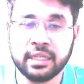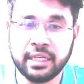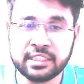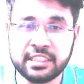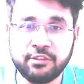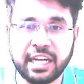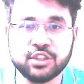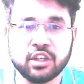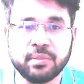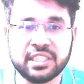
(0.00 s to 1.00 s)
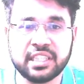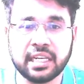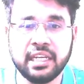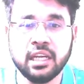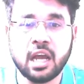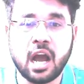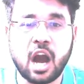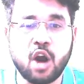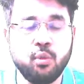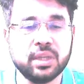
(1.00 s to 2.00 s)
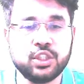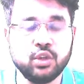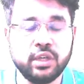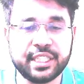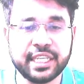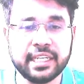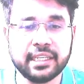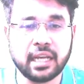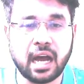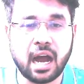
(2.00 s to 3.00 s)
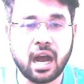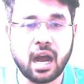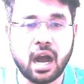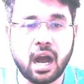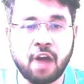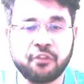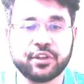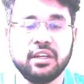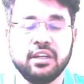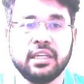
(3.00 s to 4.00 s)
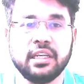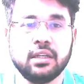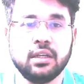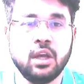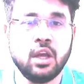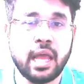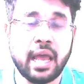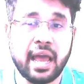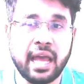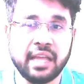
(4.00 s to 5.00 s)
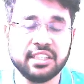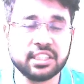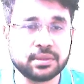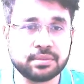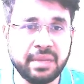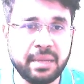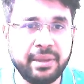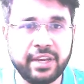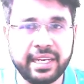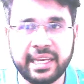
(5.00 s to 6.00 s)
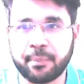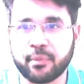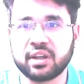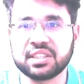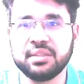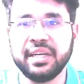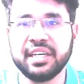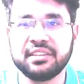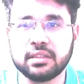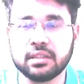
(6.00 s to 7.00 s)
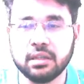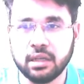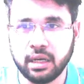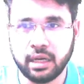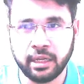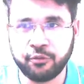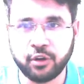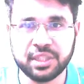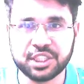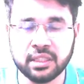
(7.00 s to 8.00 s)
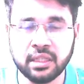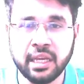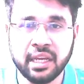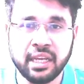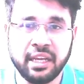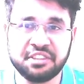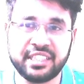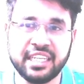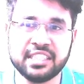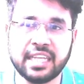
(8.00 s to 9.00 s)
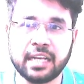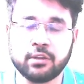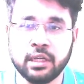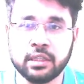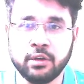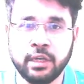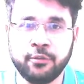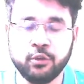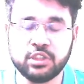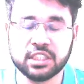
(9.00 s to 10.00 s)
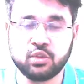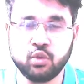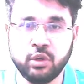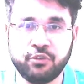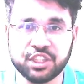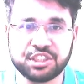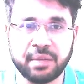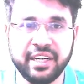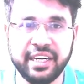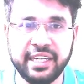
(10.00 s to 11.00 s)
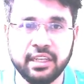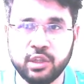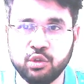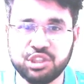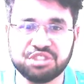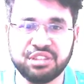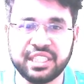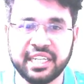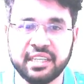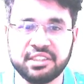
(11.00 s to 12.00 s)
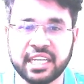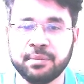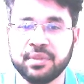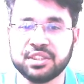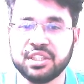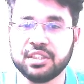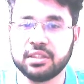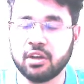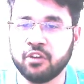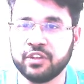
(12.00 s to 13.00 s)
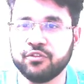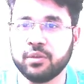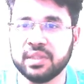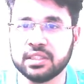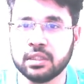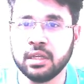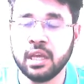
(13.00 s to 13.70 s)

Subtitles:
is devised on basically how much you retain after learning, and this may be very approximate information. It says that if you just do a first time reading, you just retain 10% of information.